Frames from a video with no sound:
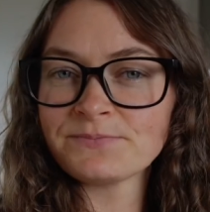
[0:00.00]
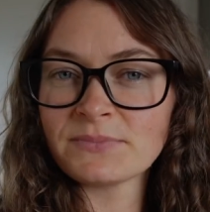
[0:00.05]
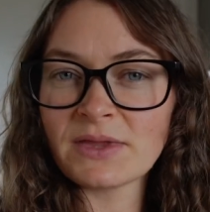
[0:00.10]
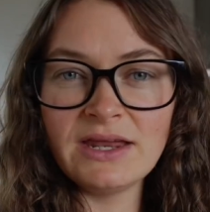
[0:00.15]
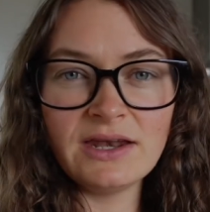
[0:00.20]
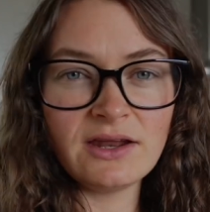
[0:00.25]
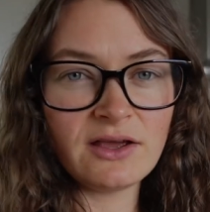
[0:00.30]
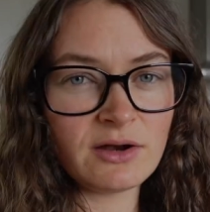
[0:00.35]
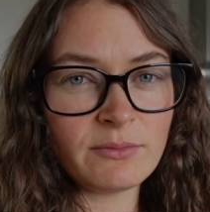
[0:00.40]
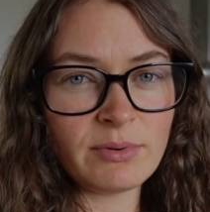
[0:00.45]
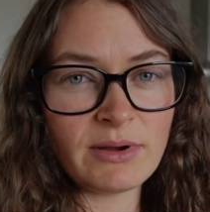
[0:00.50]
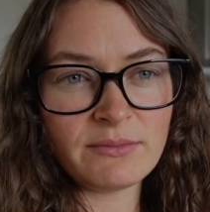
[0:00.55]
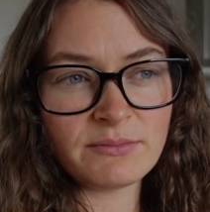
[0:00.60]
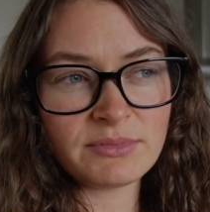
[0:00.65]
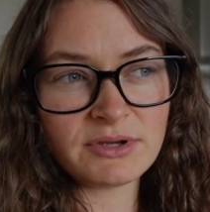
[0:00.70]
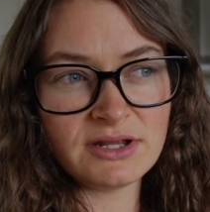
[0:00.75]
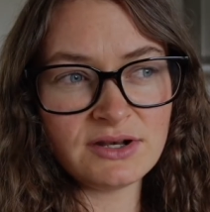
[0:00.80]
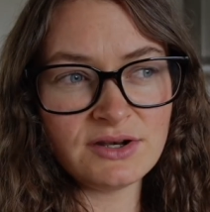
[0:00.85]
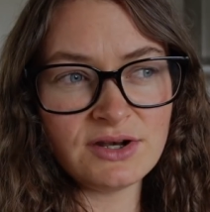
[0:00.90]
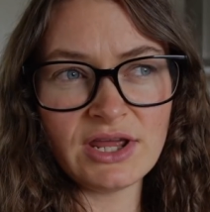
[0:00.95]
any kind
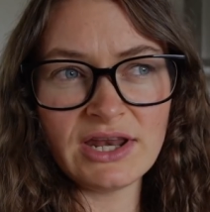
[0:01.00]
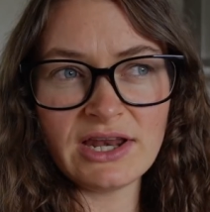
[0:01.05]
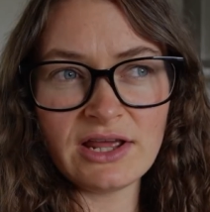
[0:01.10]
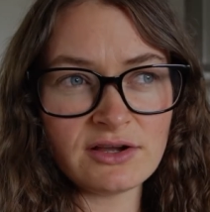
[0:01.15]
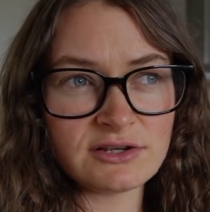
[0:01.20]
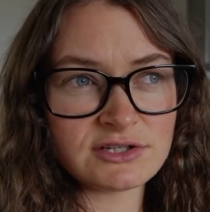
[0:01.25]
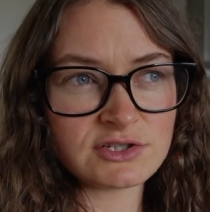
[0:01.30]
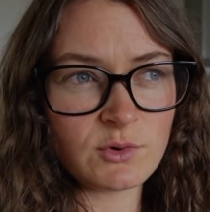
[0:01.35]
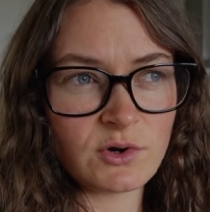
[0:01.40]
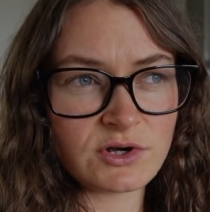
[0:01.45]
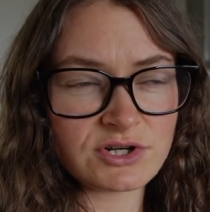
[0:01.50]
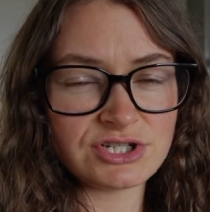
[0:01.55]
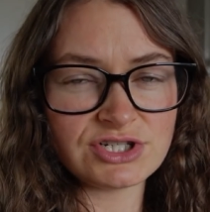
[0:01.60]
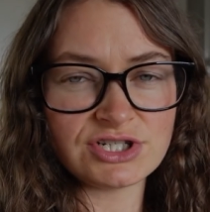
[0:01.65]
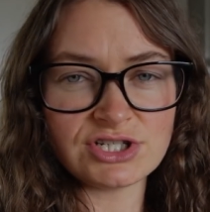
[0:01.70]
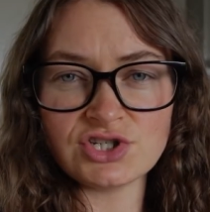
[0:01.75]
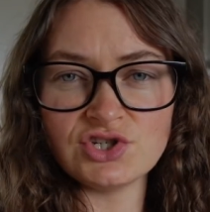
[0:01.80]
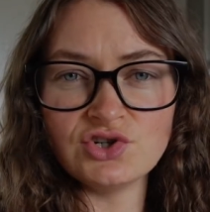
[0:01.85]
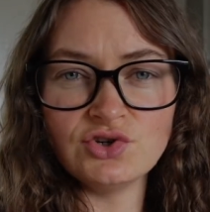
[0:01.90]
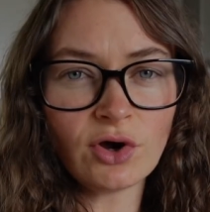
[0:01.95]
of squash is
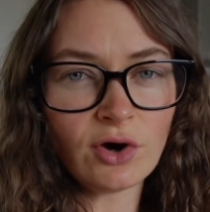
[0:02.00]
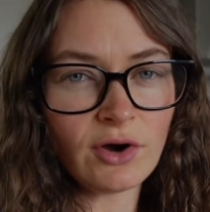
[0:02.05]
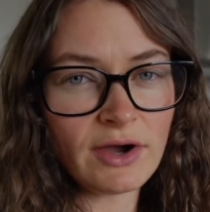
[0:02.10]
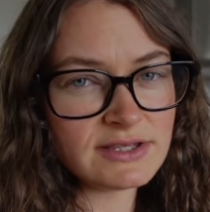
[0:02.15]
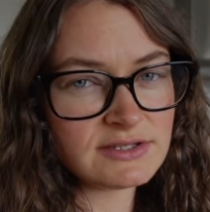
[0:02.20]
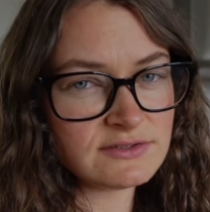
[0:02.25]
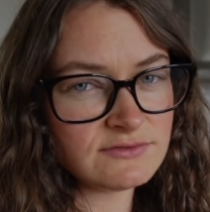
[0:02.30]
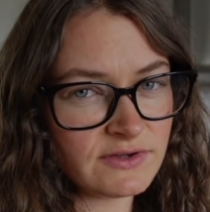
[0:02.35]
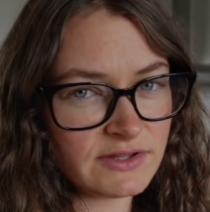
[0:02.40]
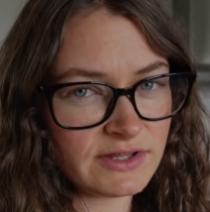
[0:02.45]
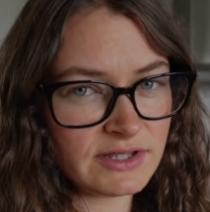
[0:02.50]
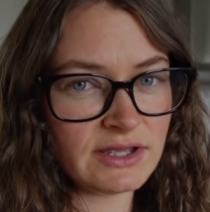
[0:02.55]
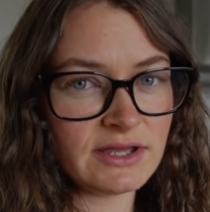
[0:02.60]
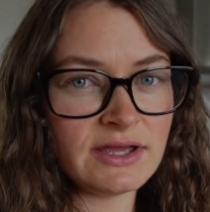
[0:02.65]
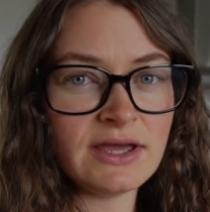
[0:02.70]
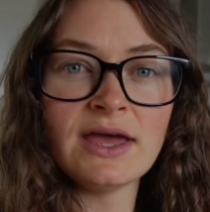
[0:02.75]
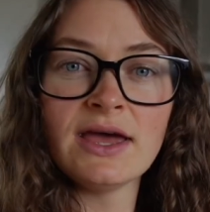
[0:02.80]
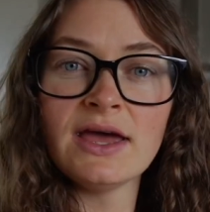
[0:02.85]
just not as filling